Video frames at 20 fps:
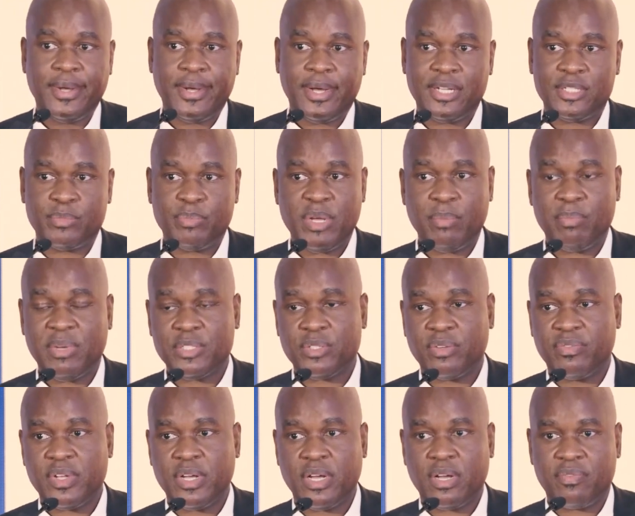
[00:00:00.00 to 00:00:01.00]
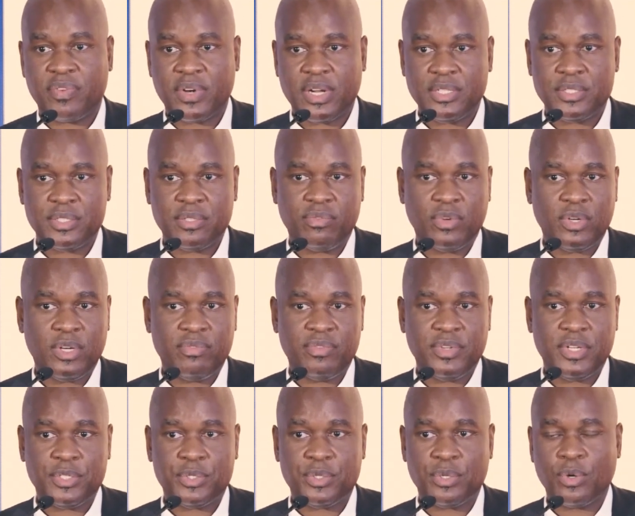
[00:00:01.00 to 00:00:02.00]
as members of the African Civil
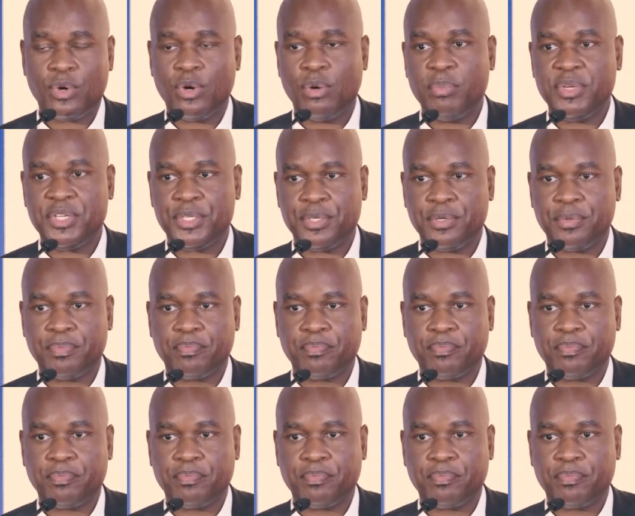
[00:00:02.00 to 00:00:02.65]
Aviation Commission.